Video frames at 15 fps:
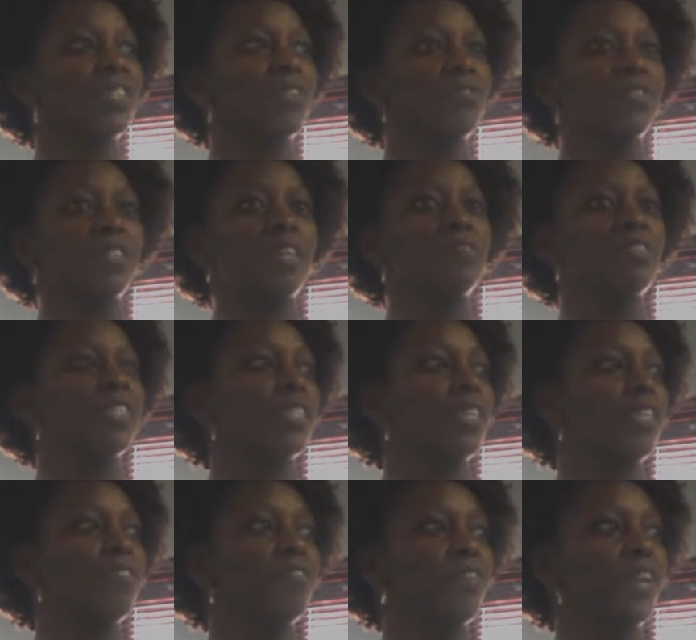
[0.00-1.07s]
of service
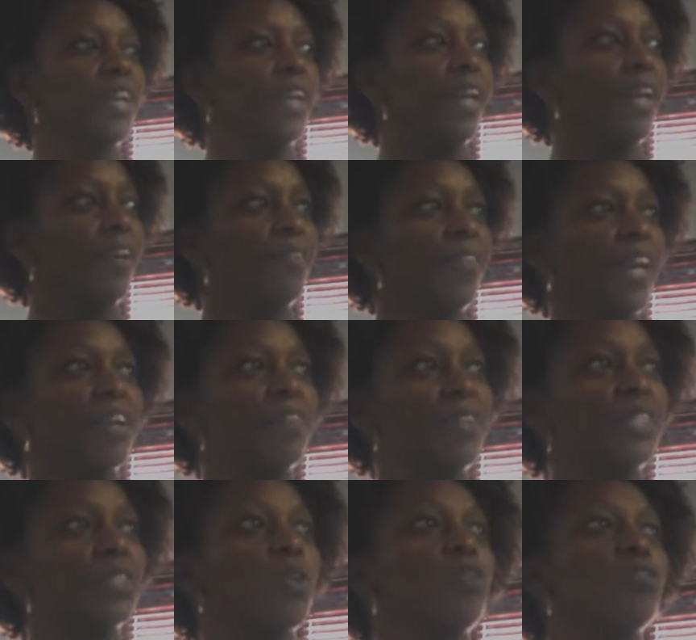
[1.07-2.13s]
delivery. They are
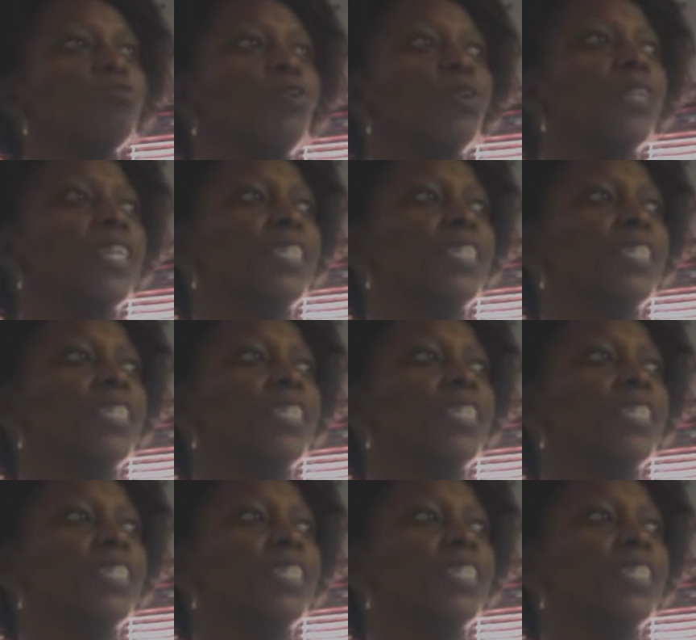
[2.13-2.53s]
critical for the